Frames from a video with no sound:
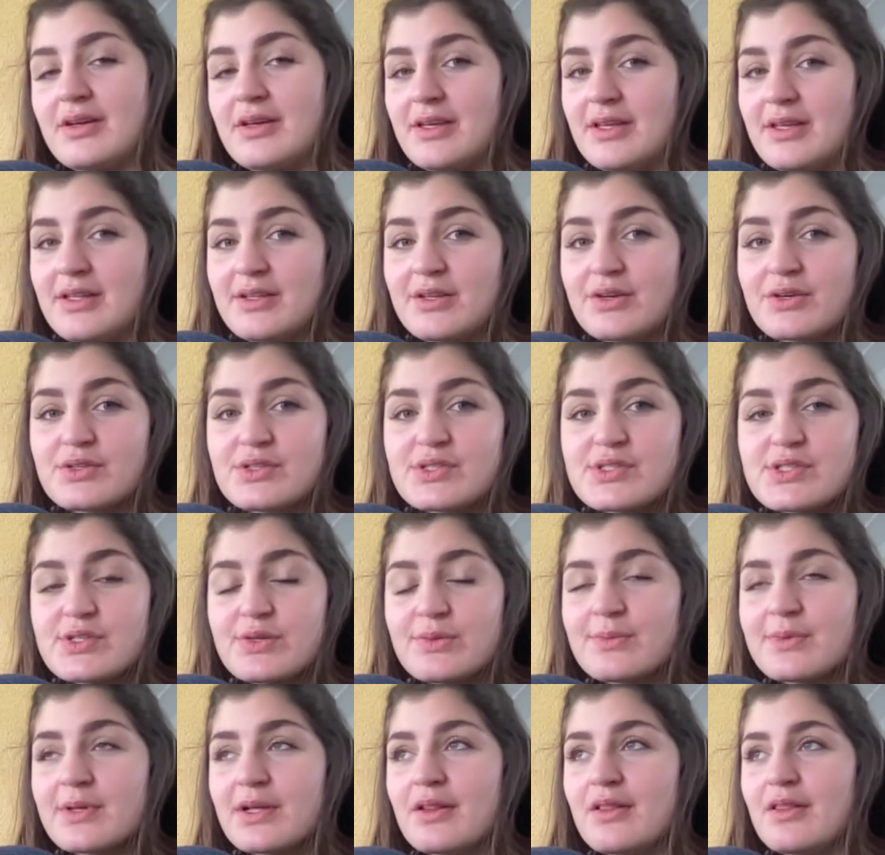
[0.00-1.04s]
It
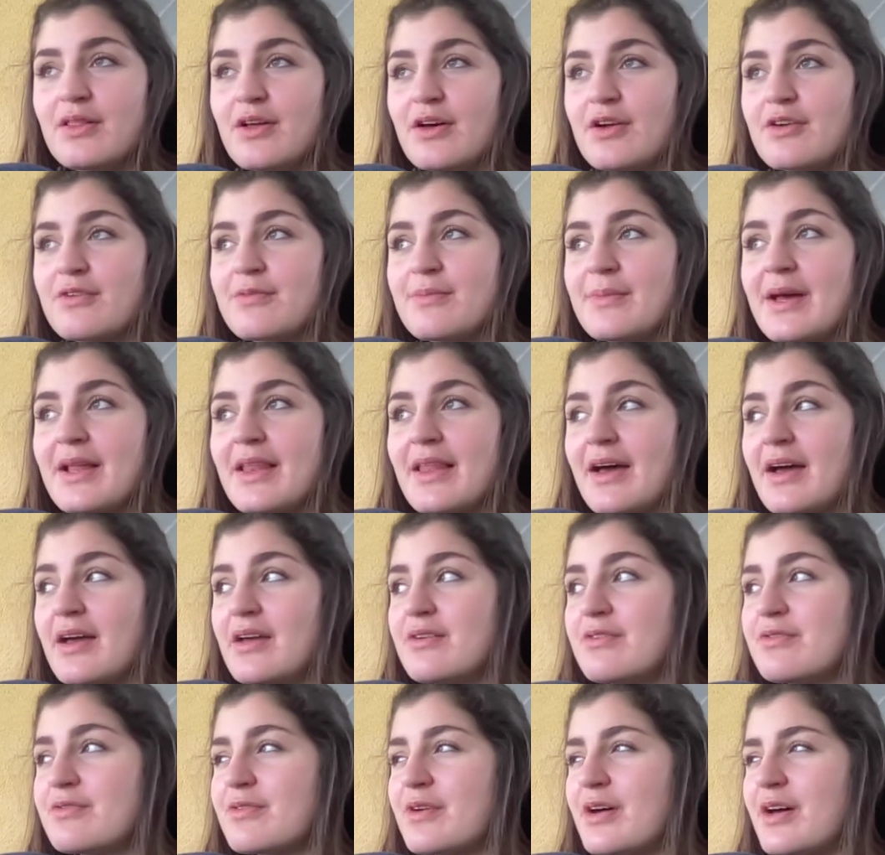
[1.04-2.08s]
consumed a lot of my
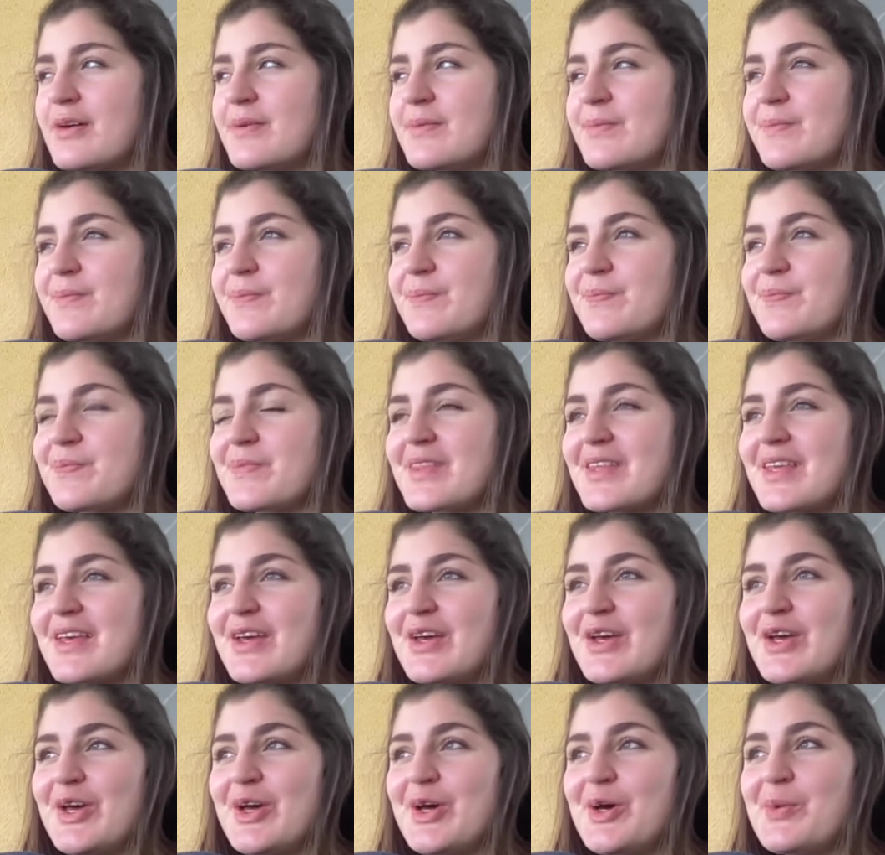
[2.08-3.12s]
life,
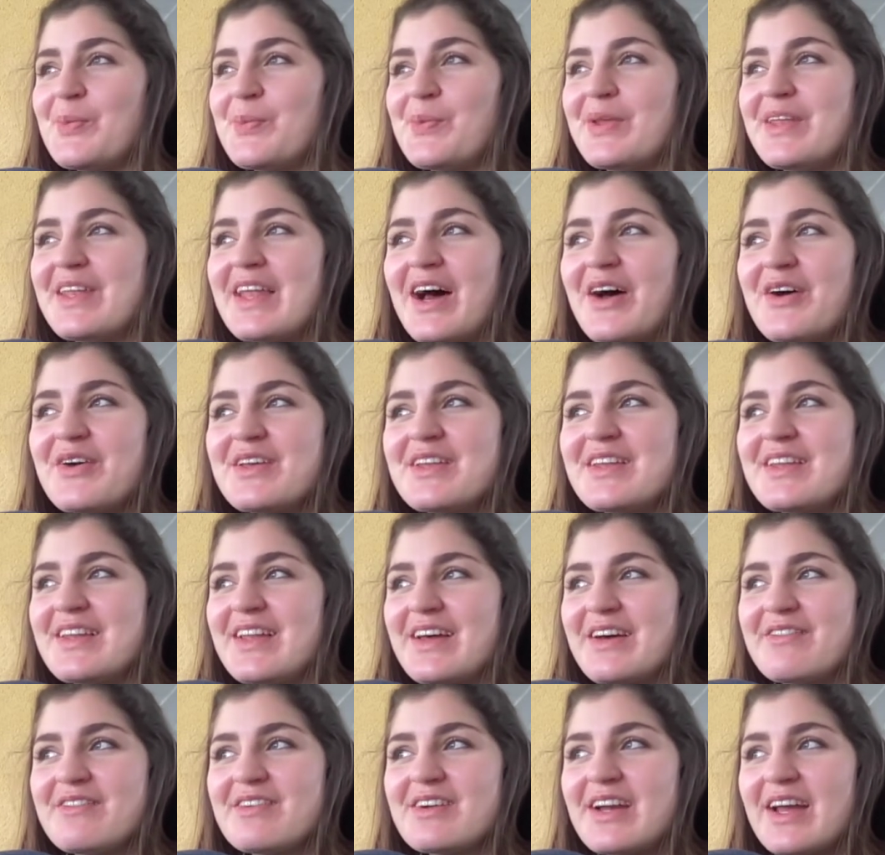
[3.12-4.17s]
but now it
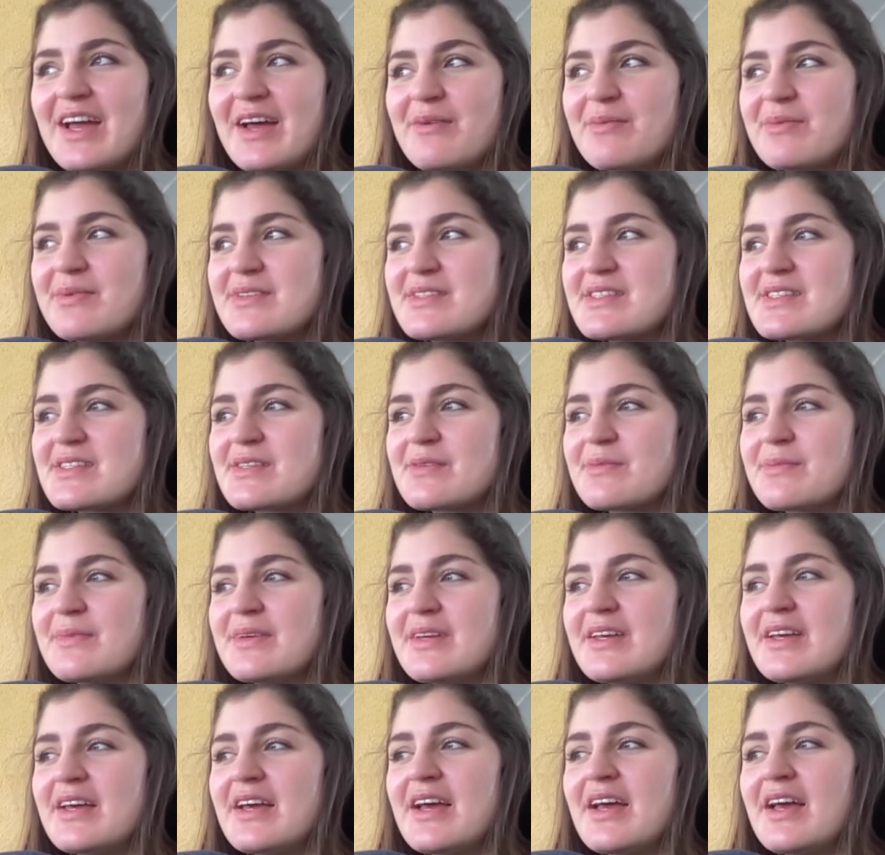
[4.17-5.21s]
never happens to
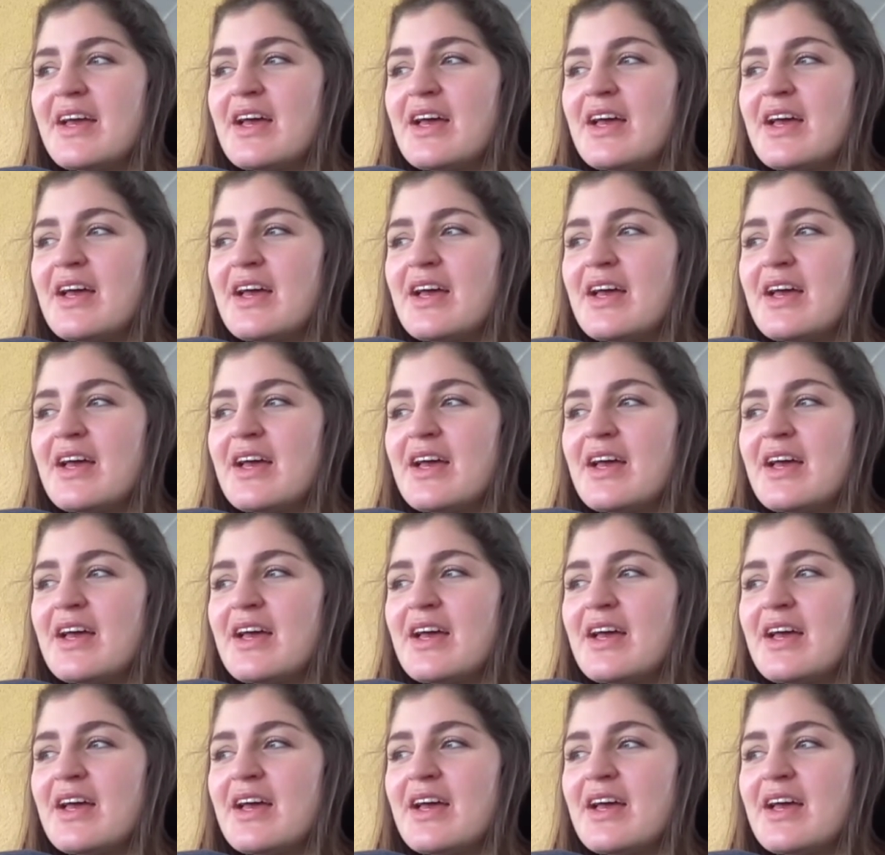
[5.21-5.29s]
me.